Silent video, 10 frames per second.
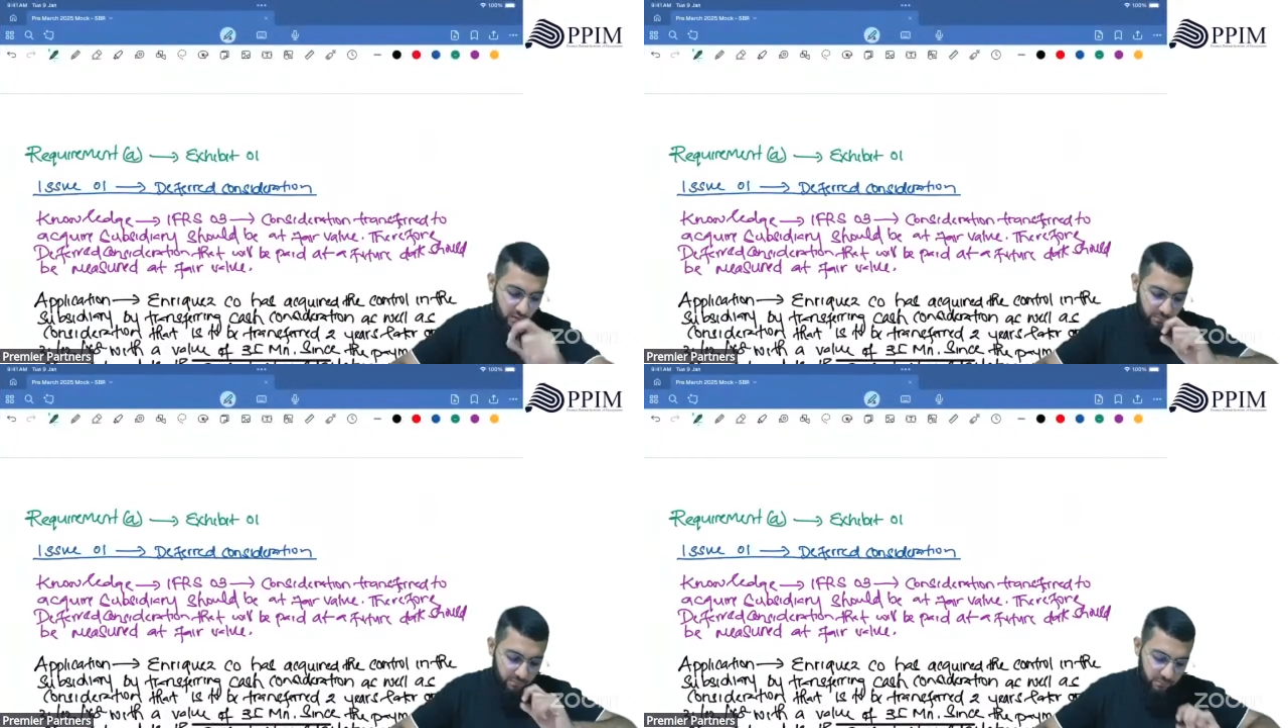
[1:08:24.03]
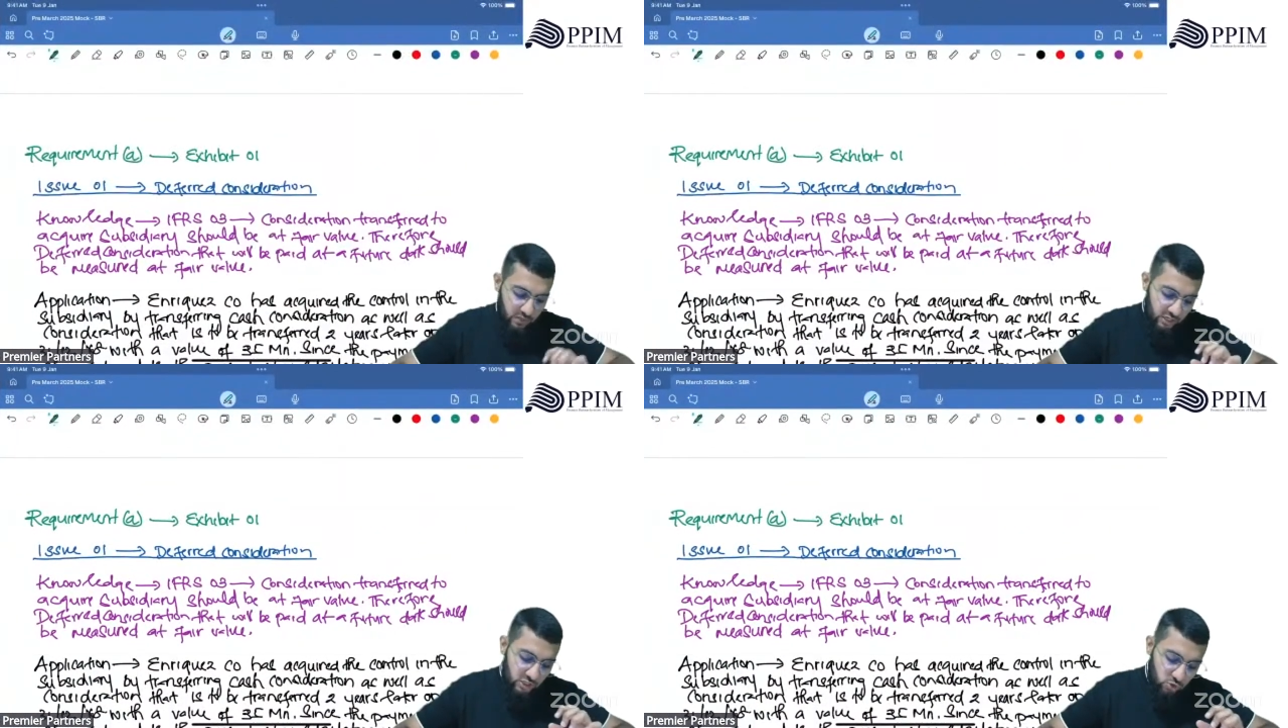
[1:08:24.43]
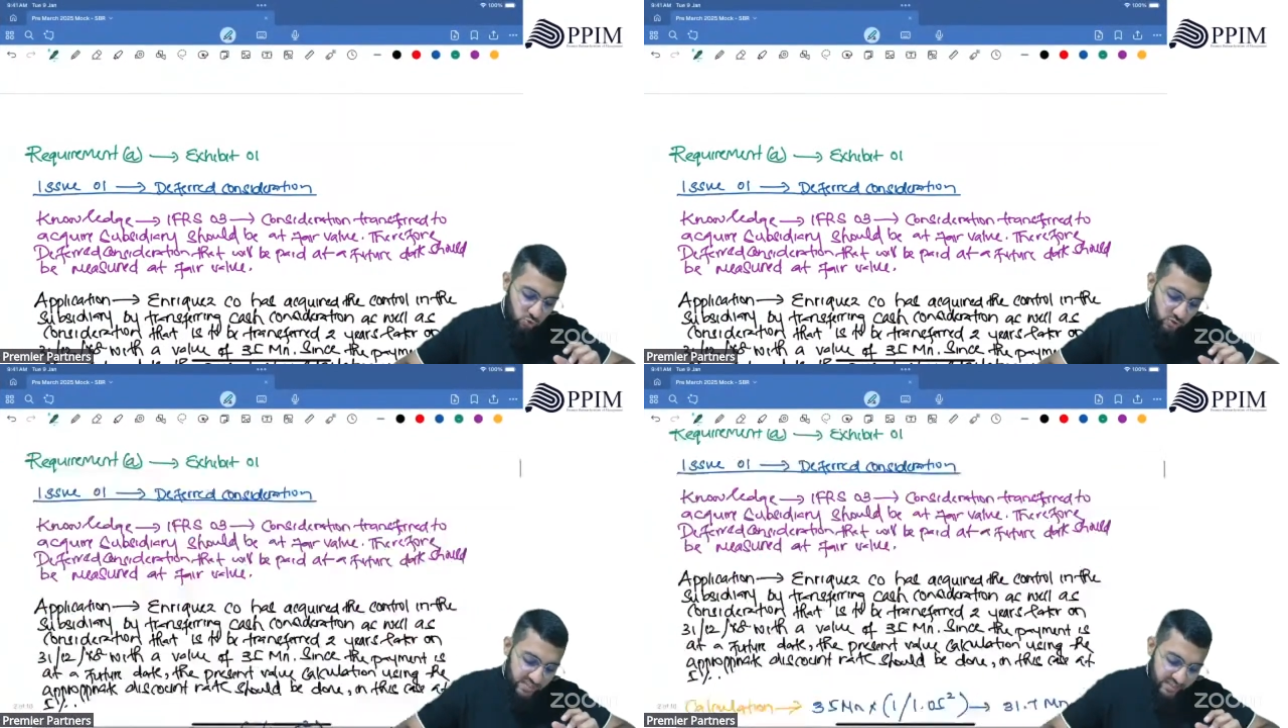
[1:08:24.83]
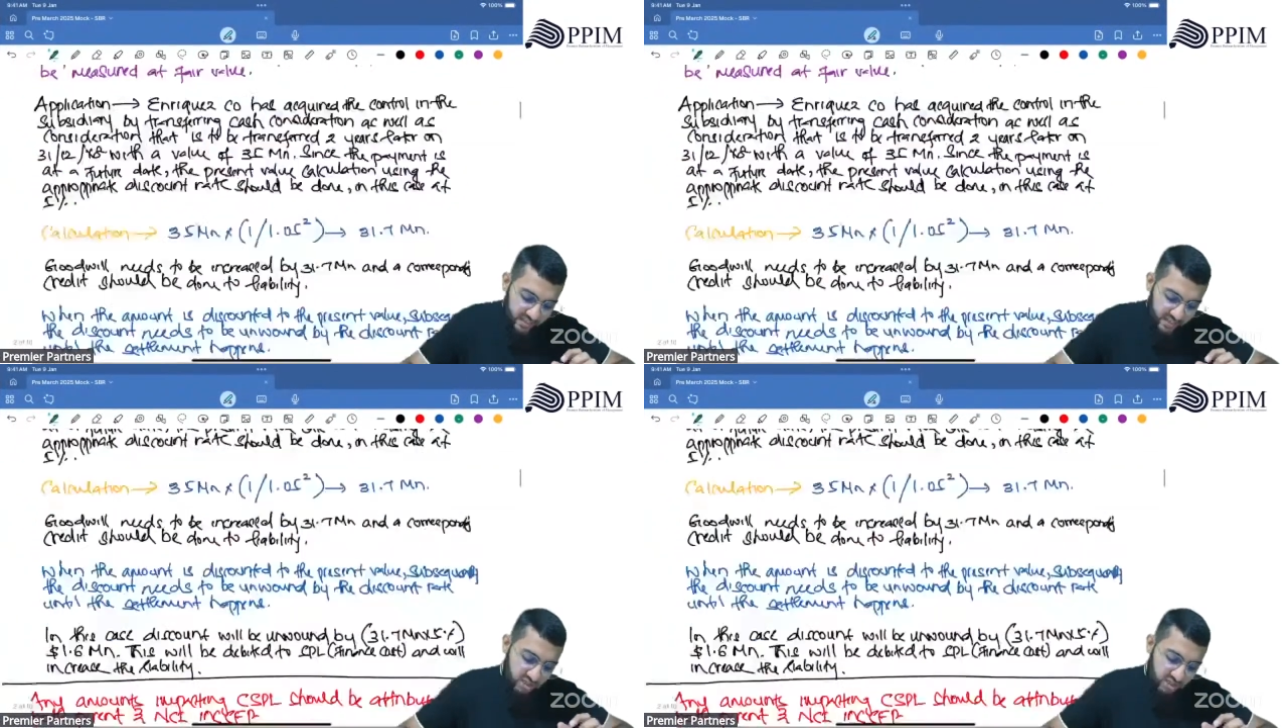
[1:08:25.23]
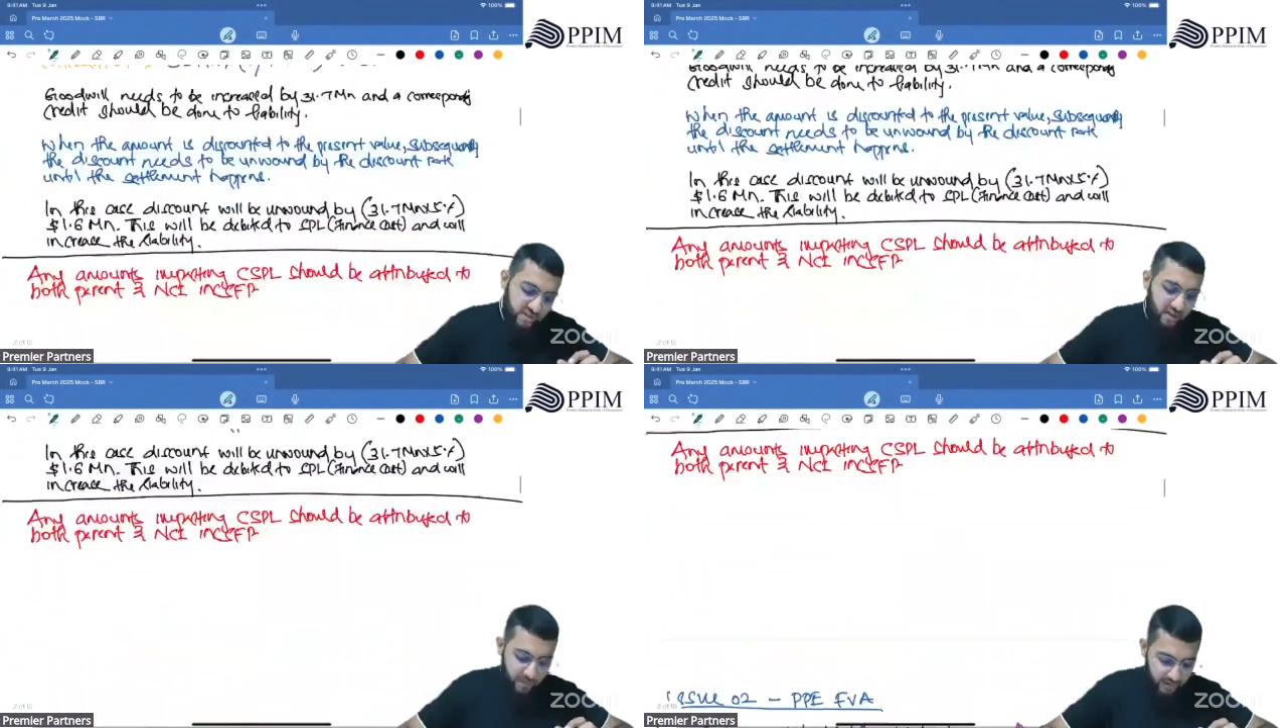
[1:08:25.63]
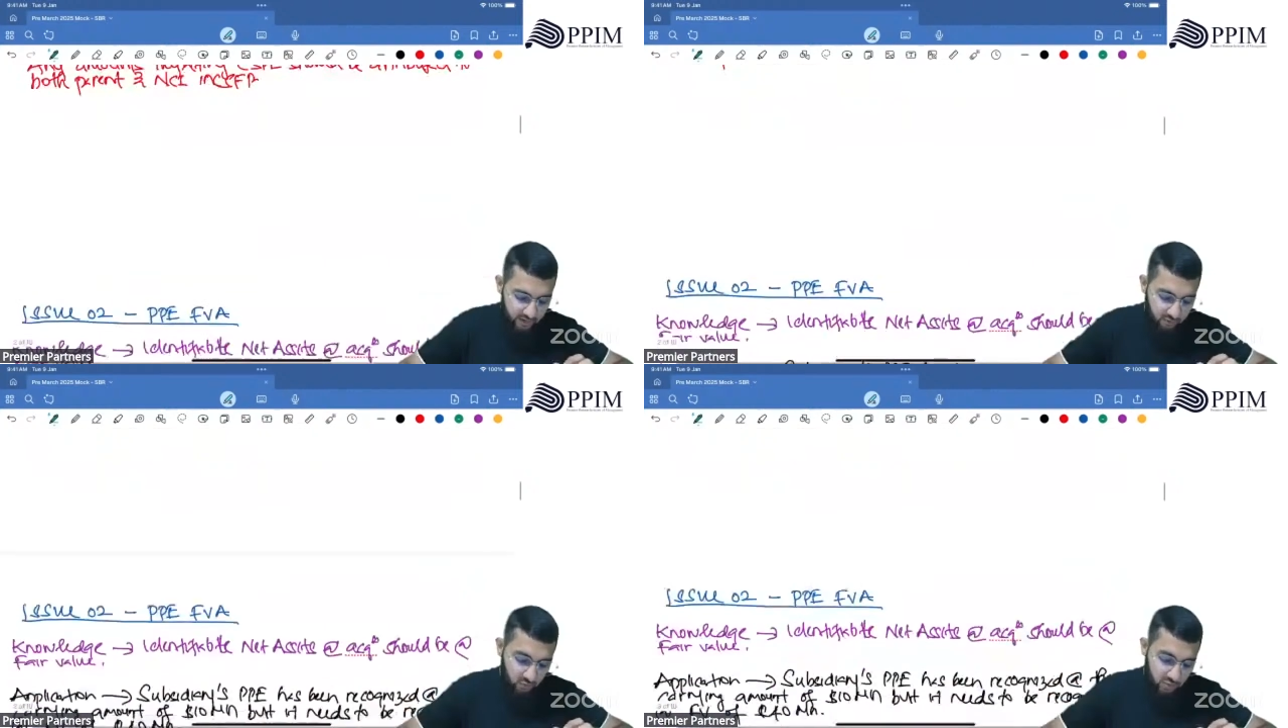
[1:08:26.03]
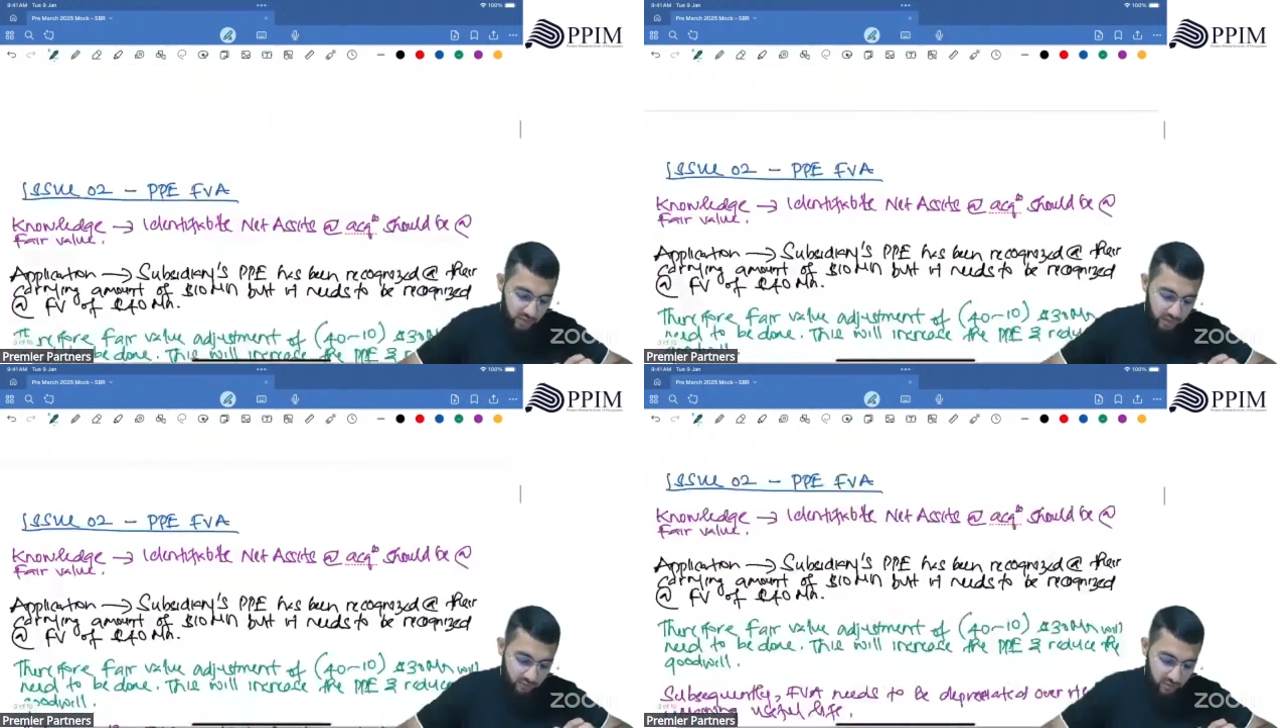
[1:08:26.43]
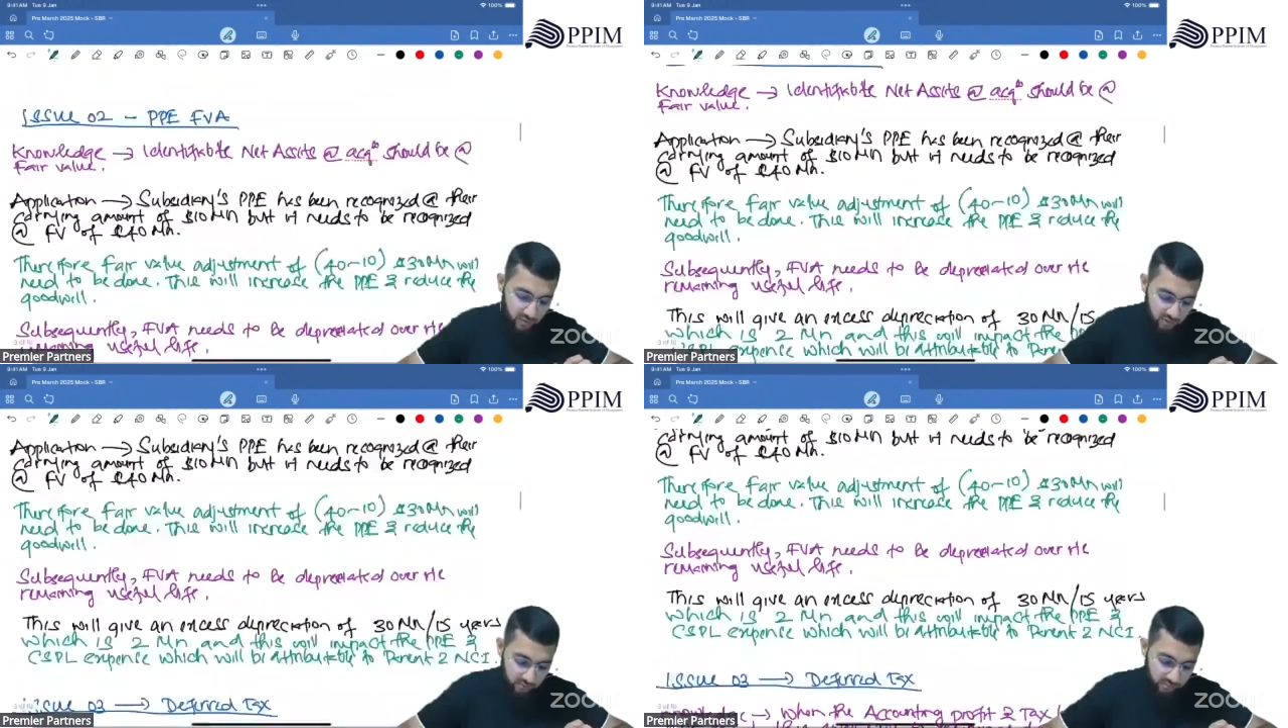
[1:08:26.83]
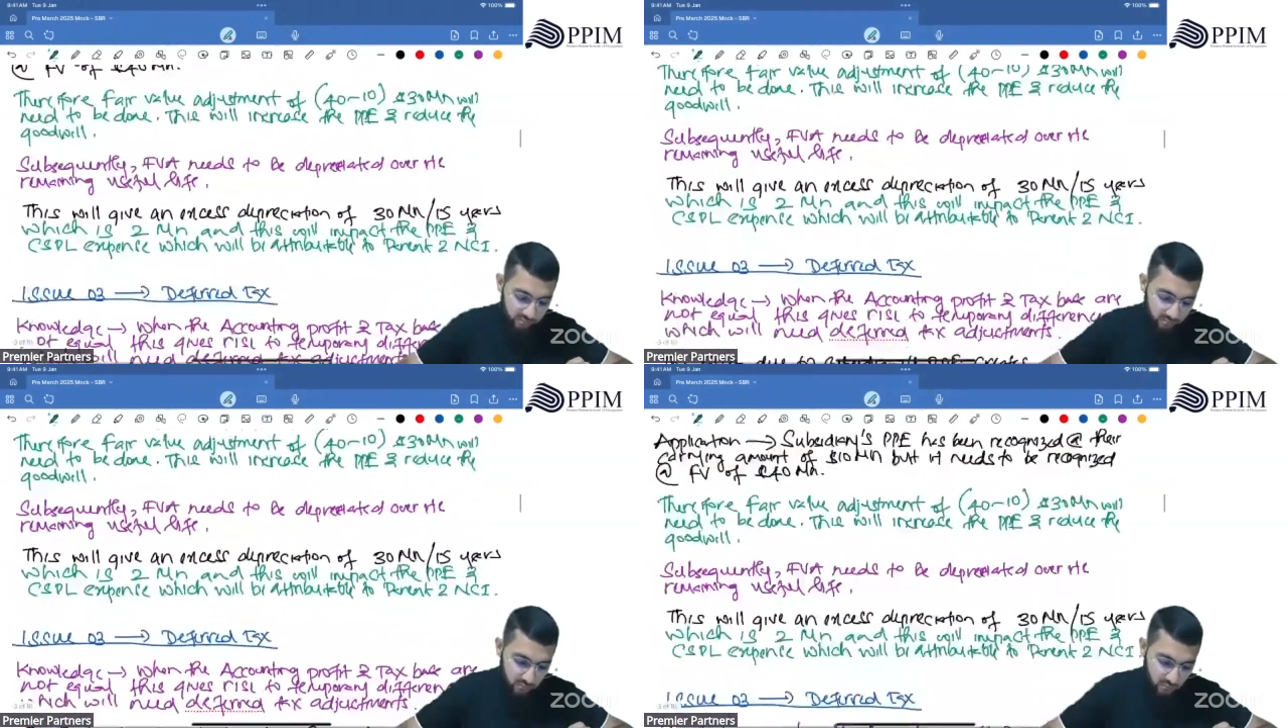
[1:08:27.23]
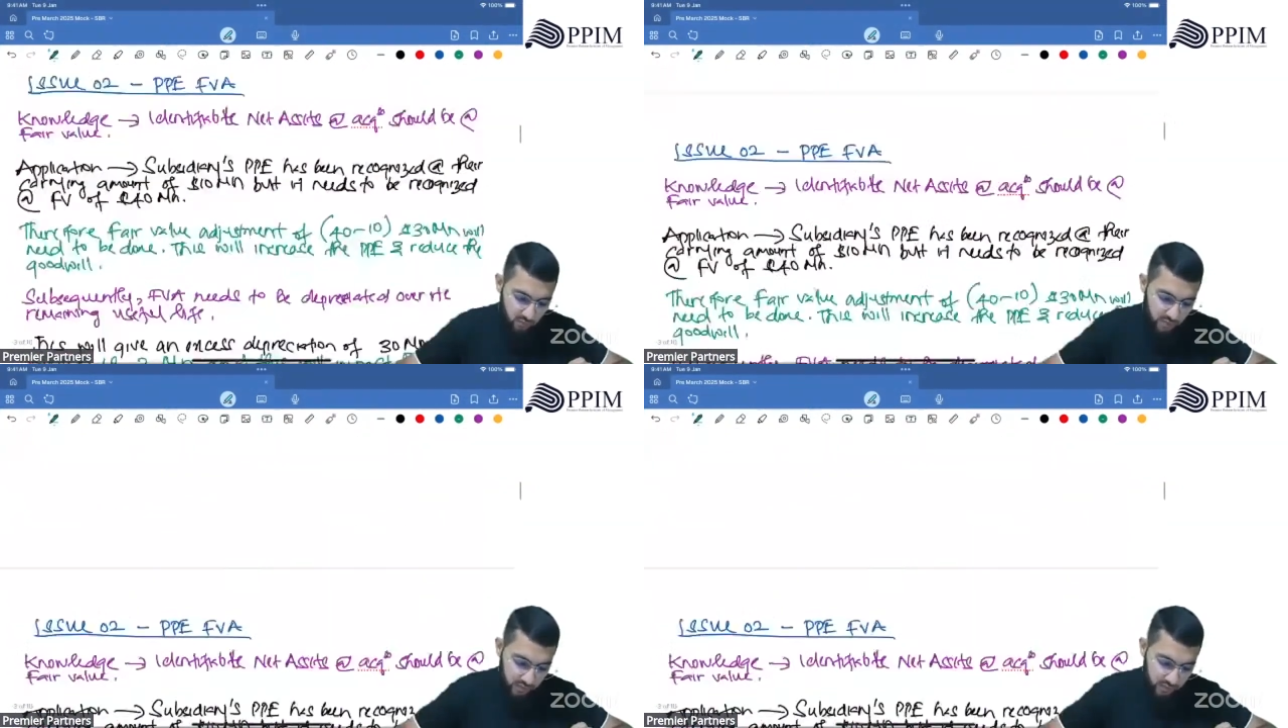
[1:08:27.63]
issue discussion and come back and do the calculation. All right.